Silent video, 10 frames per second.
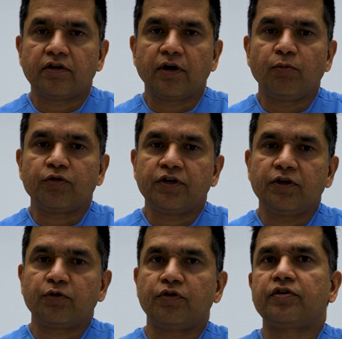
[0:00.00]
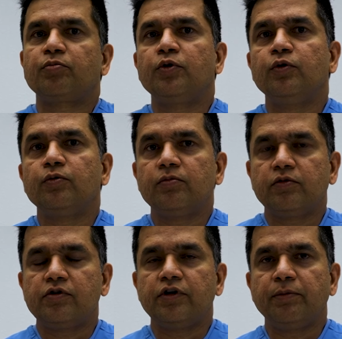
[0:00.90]
And most insurance approve
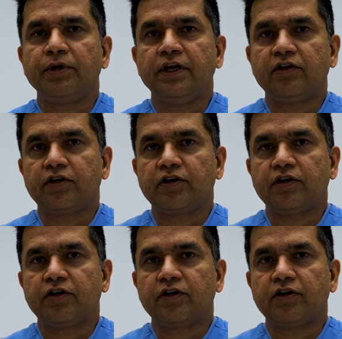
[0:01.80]
repeating